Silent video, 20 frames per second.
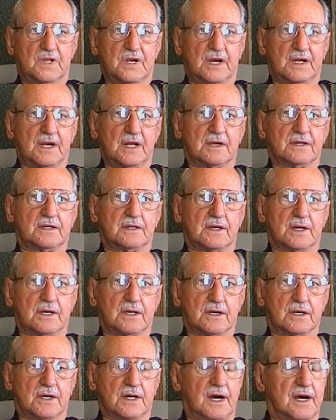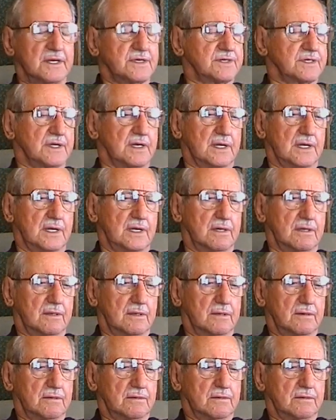and, they, and they're constantly
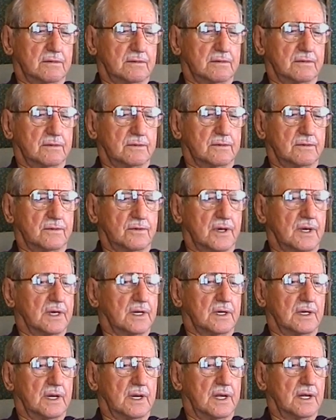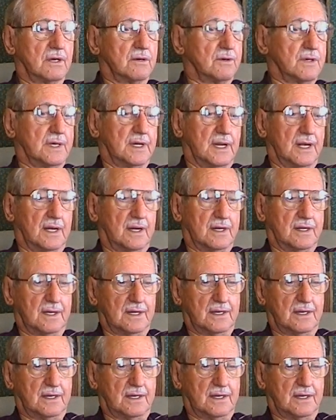running Hillary down.